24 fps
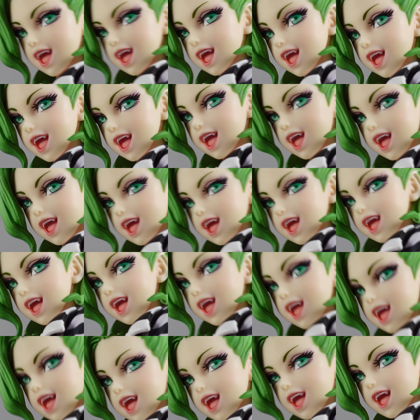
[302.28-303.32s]
file
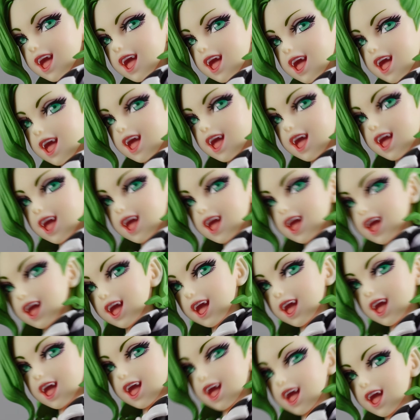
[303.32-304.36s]
out, just in
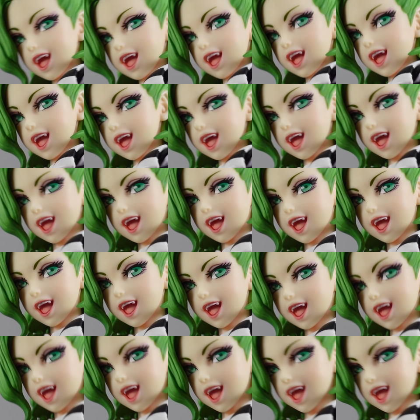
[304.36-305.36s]
case you drop it or lose it.